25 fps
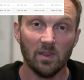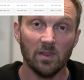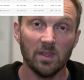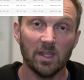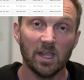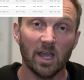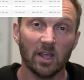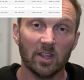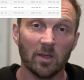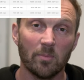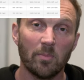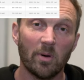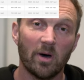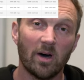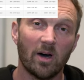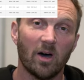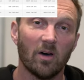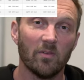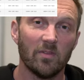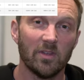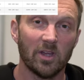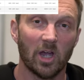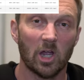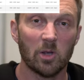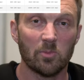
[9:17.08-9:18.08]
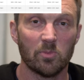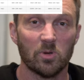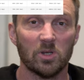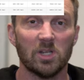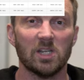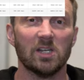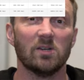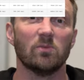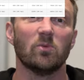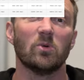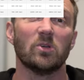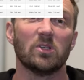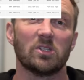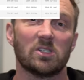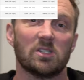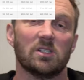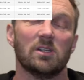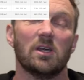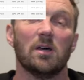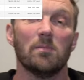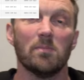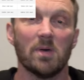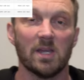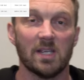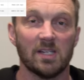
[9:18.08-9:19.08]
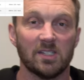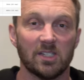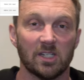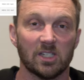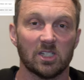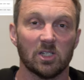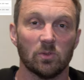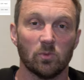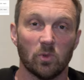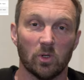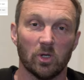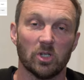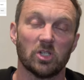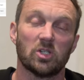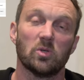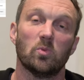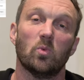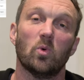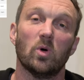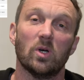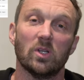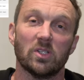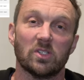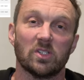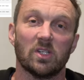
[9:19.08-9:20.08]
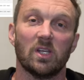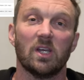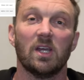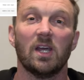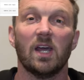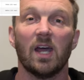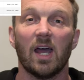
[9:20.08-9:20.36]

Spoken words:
The other part of the Open that was amazing to watch was